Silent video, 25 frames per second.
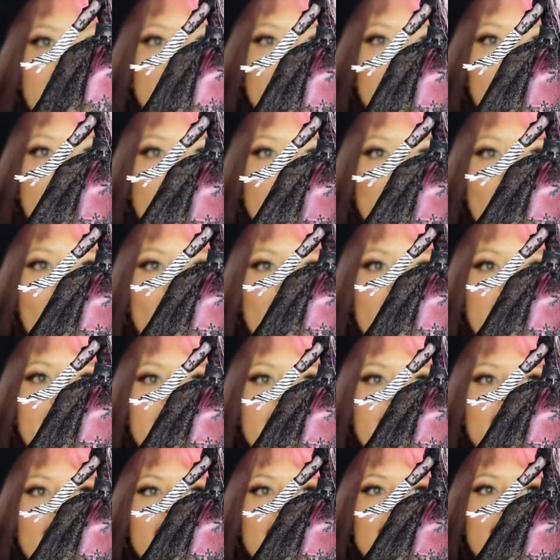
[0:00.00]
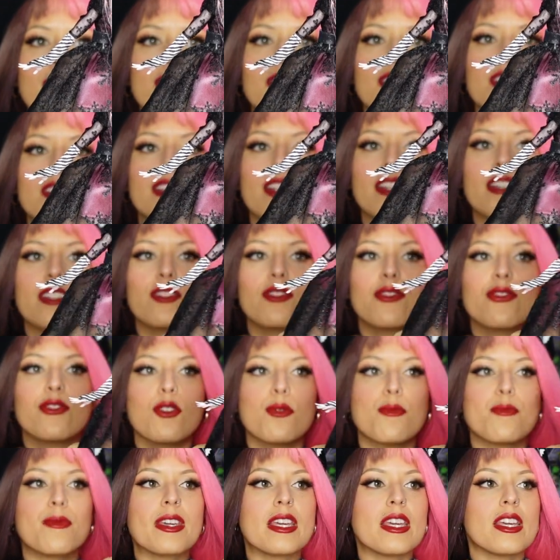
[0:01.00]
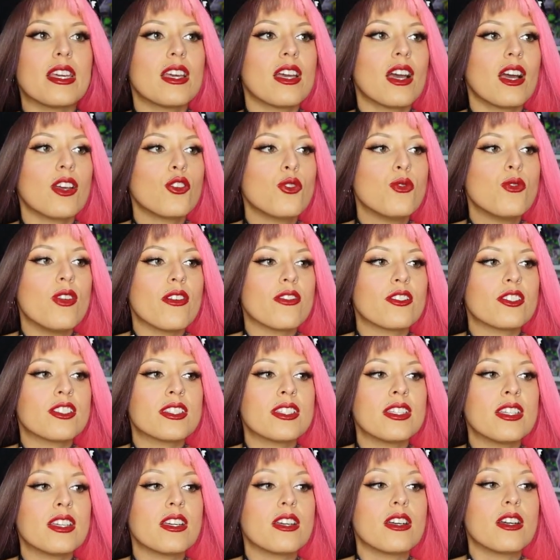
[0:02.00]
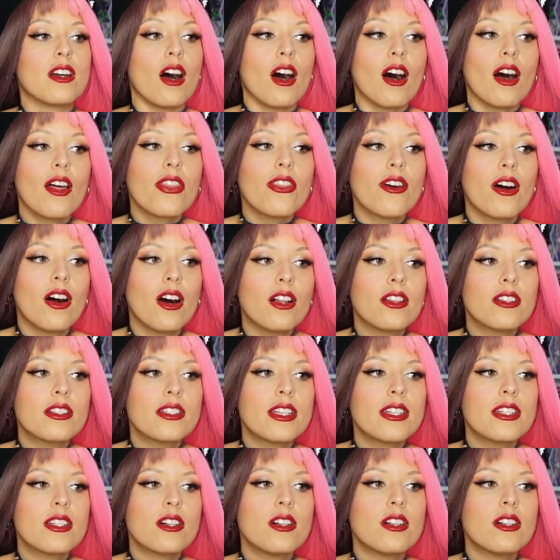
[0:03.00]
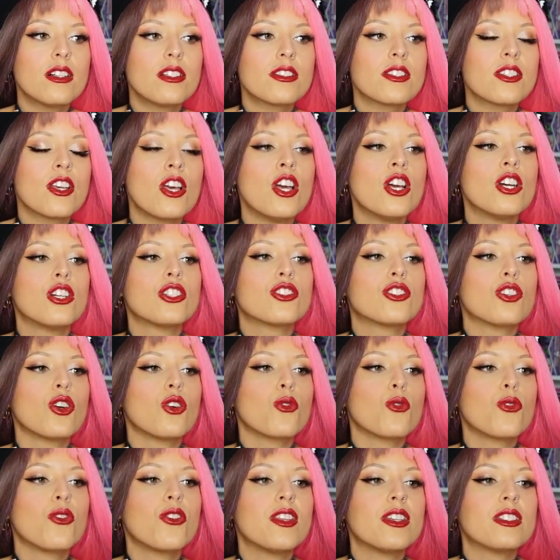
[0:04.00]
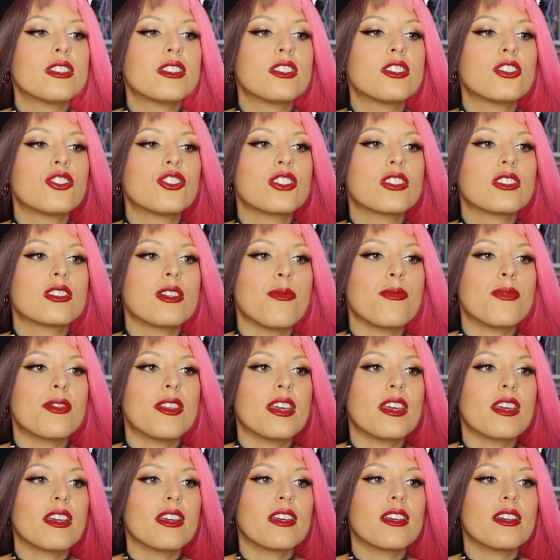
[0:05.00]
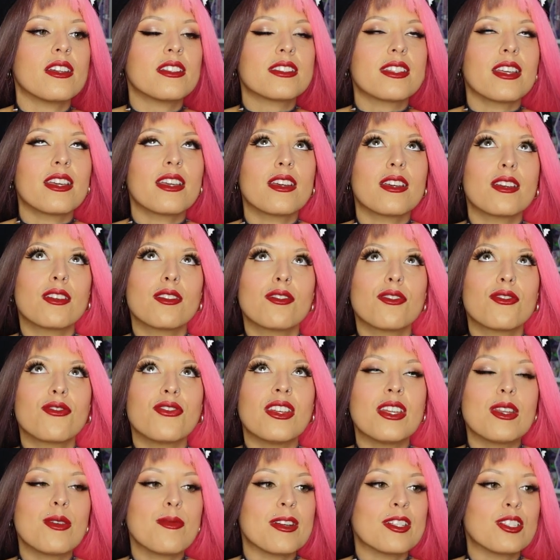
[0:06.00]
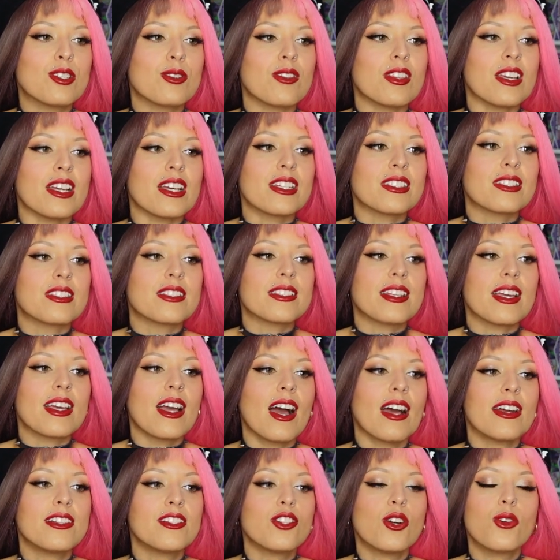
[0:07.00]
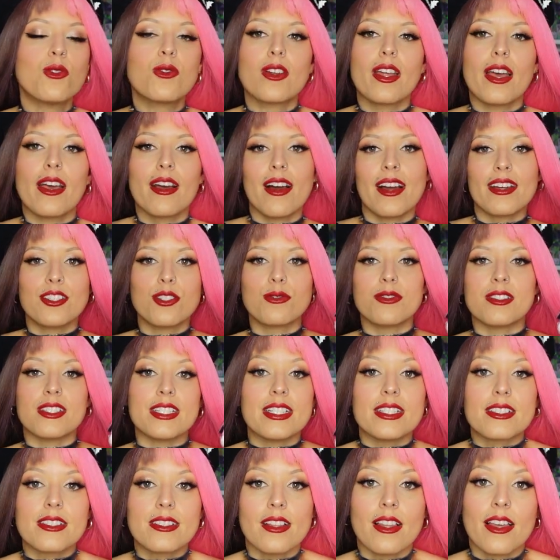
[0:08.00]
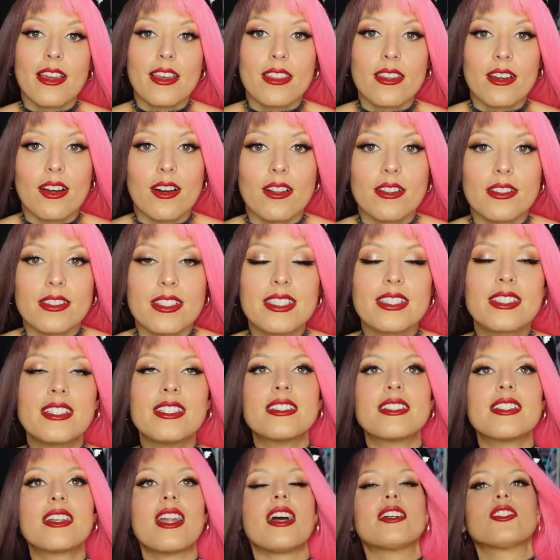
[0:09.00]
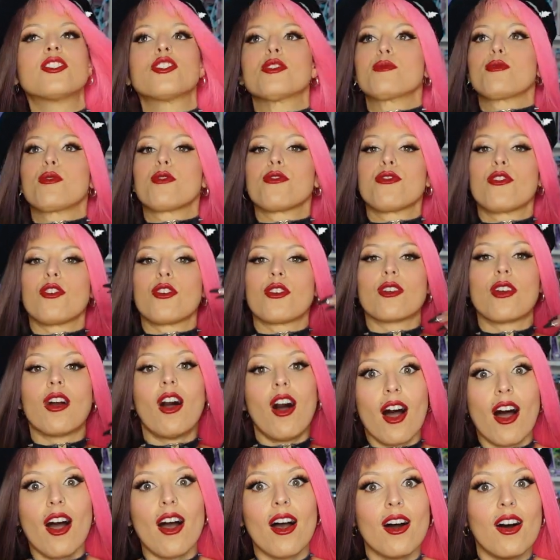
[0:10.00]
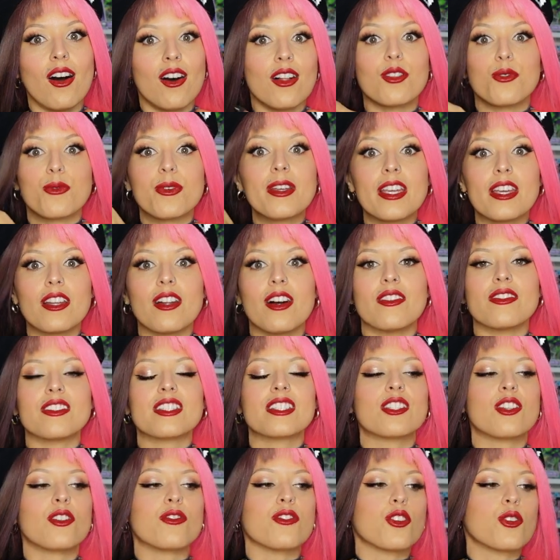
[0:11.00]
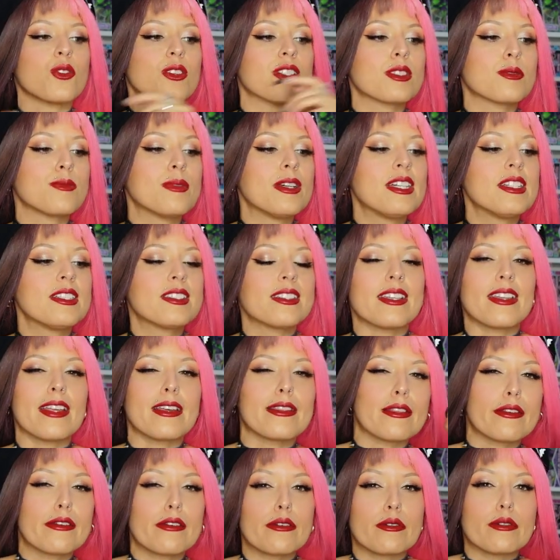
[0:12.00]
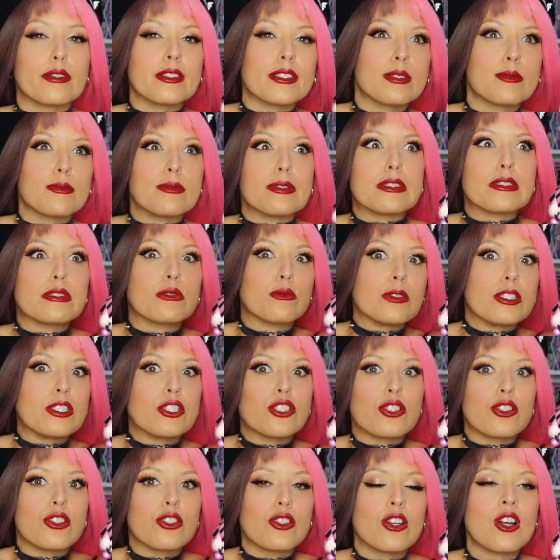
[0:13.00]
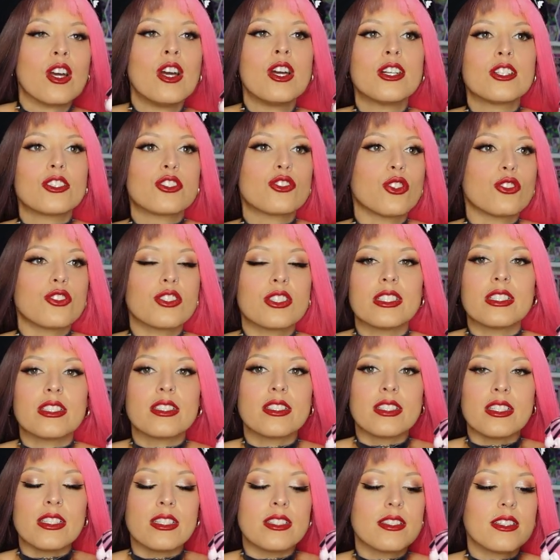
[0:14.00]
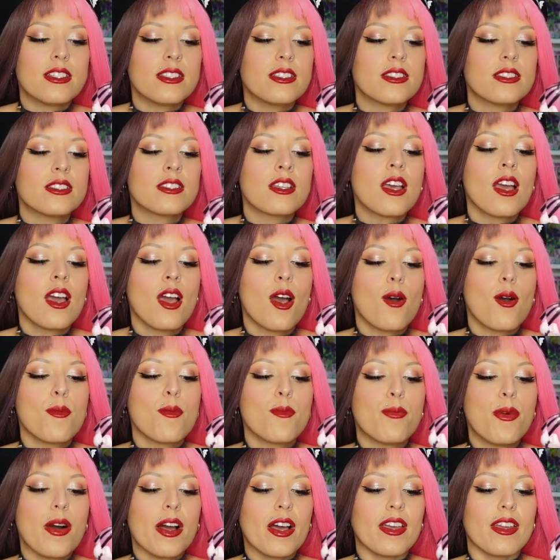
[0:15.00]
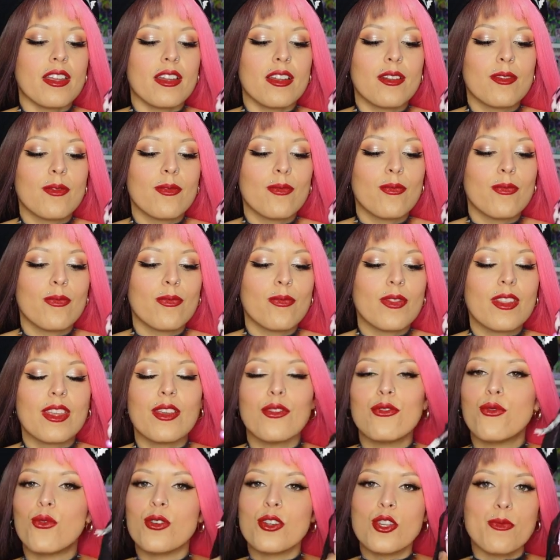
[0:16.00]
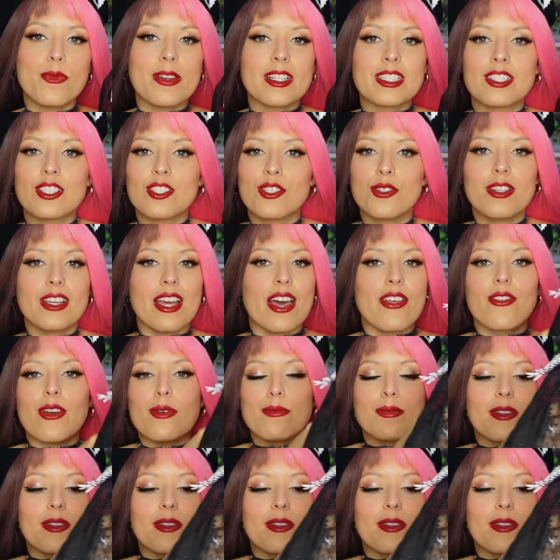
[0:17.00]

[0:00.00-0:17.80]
love holiday dolls and I, it's like for me, you never see goth holiday dolls. So this is just something, it's like feeding my two things. It's like I don't I don't dislike the holiday season. I just prefer ha Halloween, obviously, over Christmas and like the Christmas, winter, solstice seasons. But if when you mix the two together,